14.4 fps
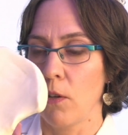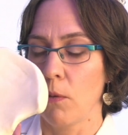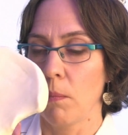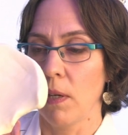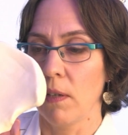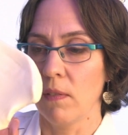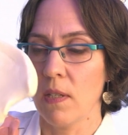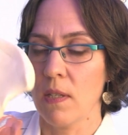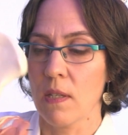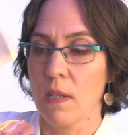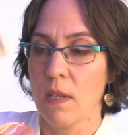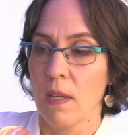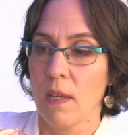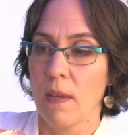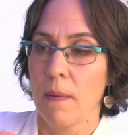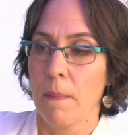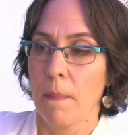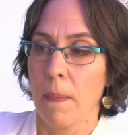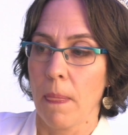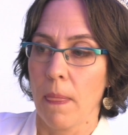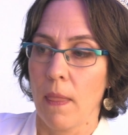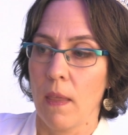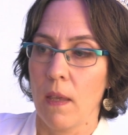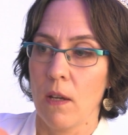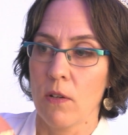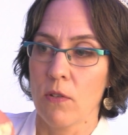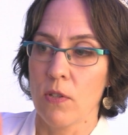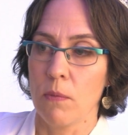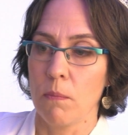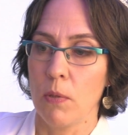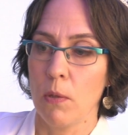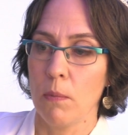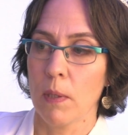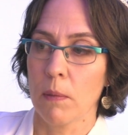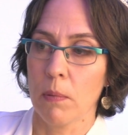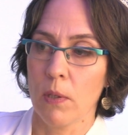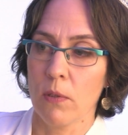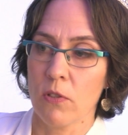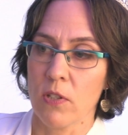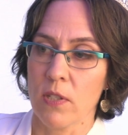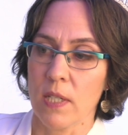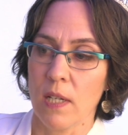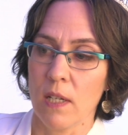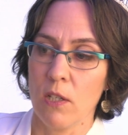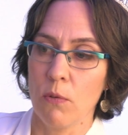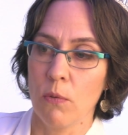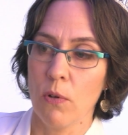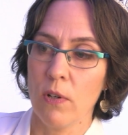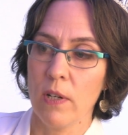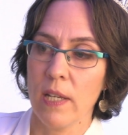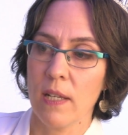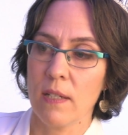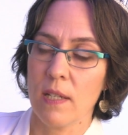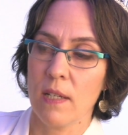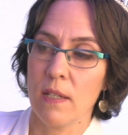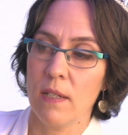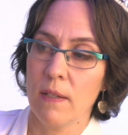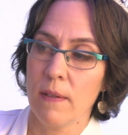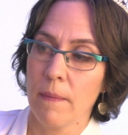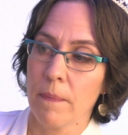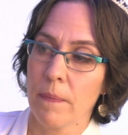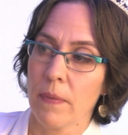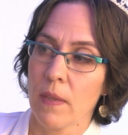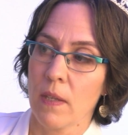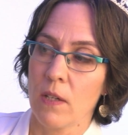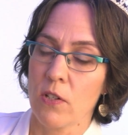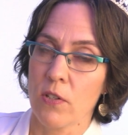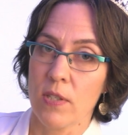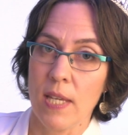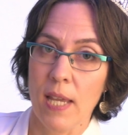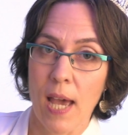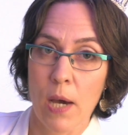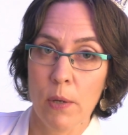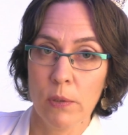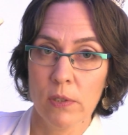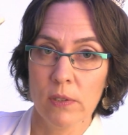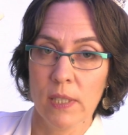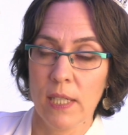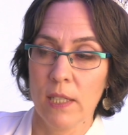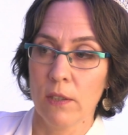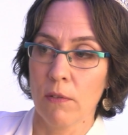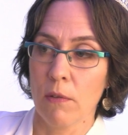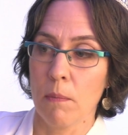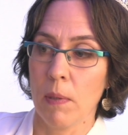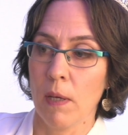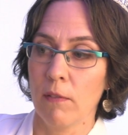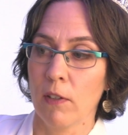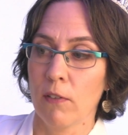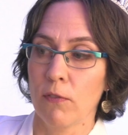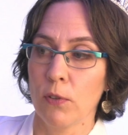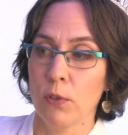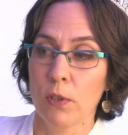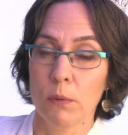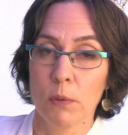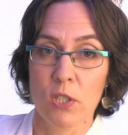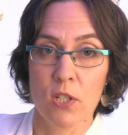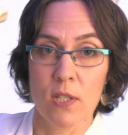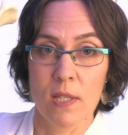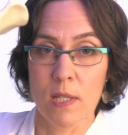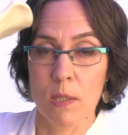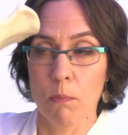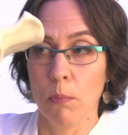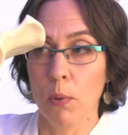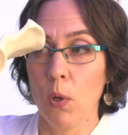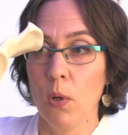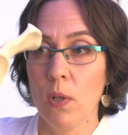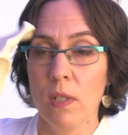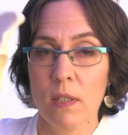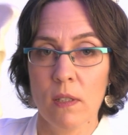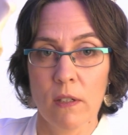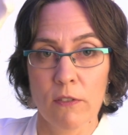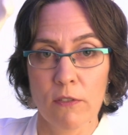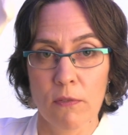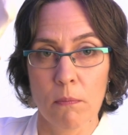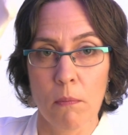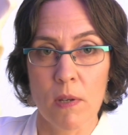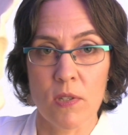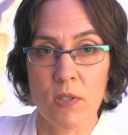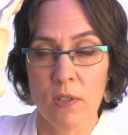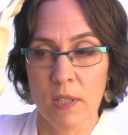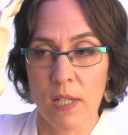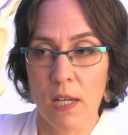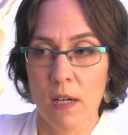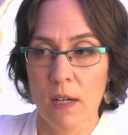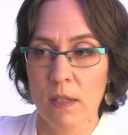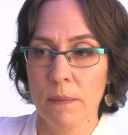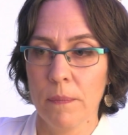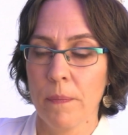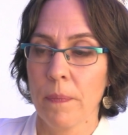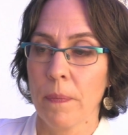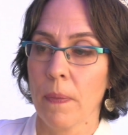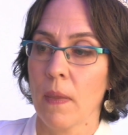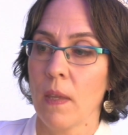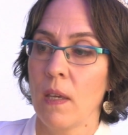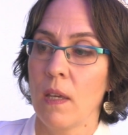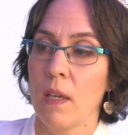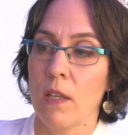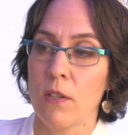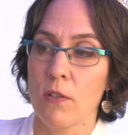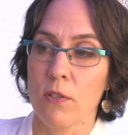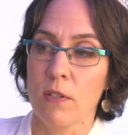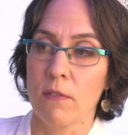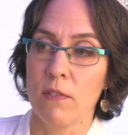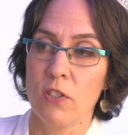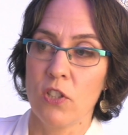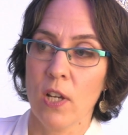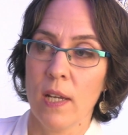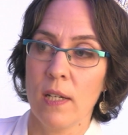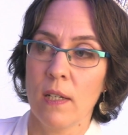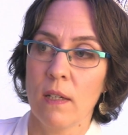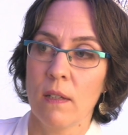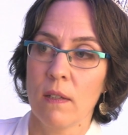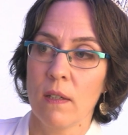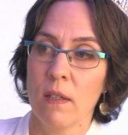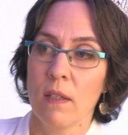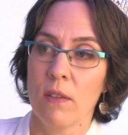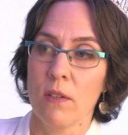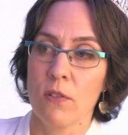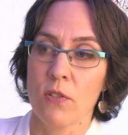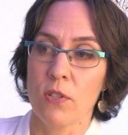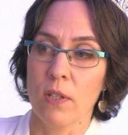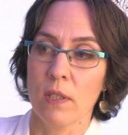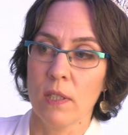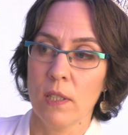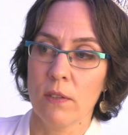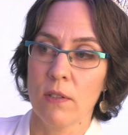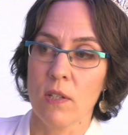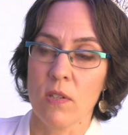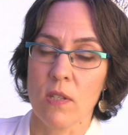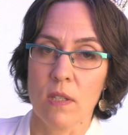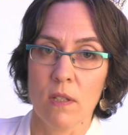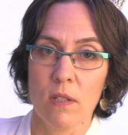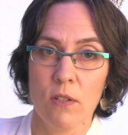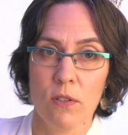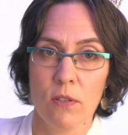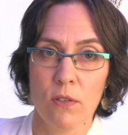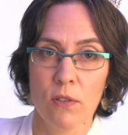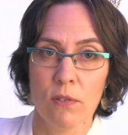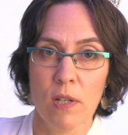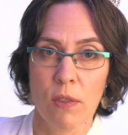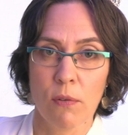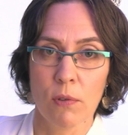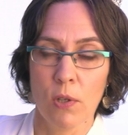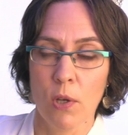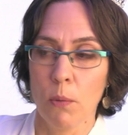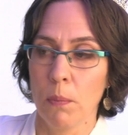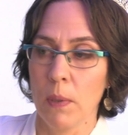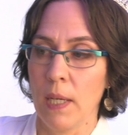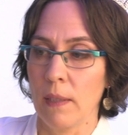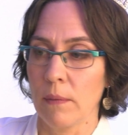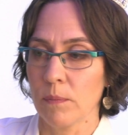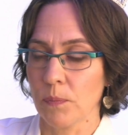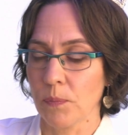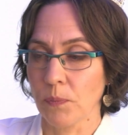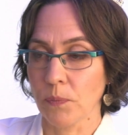Your pelvis. Here's the pubic bone just to get you oriented. Here's the outer layer of the pelvic floor, which is this bowl of muscle here. There's the vagina. There's the clitoris, the urethral opening.